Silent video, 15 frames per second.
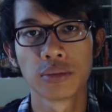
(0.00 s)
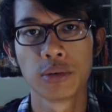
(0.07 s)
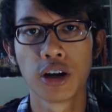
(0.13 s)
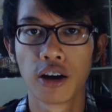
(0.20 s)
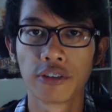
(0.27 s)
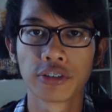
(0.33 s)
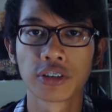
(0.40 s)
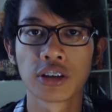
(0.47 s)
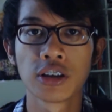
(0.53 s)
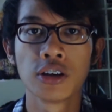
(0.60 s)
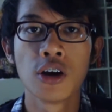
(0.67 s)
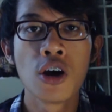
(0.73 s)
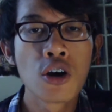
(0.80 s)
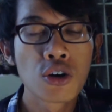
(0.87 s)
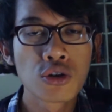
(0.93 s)
Minovsky,
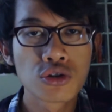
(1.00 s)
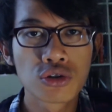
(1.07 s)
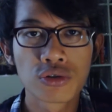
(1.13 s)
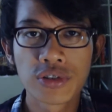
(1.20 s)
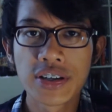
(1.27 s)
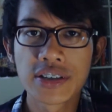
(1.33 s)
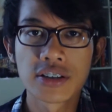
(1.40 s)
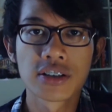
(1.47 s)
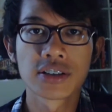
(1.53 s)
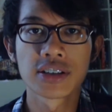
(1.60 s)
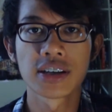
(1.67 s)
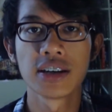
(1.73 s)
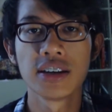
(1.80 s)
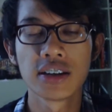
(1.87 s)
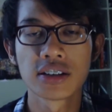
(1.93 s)
whose research
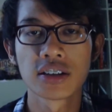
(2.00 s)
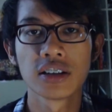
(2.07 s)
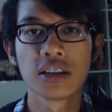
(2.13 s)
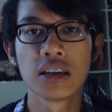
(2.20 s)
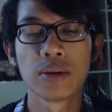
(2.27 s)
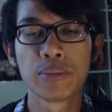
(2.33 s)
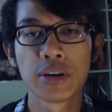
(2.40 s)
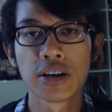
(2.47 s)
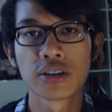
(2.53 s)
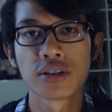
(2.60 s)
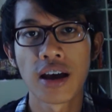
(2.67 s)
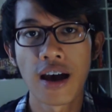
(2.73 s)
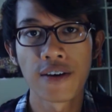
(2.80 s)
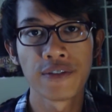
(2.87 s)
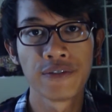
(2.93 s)
initially appeared to
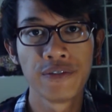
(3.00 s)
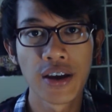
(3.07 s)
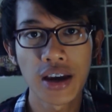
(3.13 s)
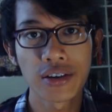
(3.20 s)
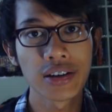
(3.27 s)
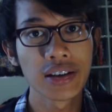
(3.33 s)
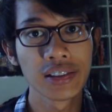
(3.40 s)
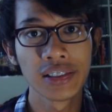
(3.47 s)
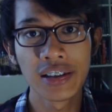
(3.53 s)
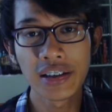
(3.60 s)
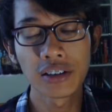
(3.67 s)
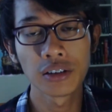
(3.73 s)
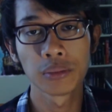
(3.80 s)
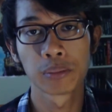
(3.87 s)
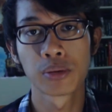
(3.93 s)
have very
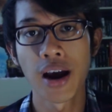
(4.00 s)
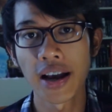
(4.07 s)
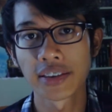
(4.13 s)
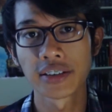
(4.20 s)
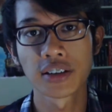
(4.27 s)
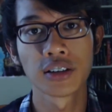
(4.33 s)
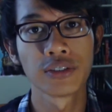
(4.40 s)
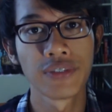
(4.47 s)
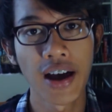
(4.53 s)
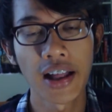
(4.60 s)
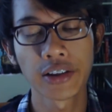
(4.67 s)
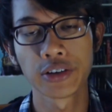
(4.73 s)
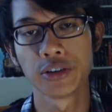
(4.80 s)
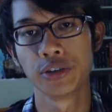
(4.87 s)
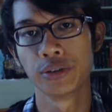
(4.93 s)
little practical
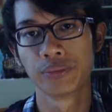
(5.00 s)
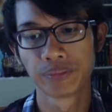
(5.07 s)
value.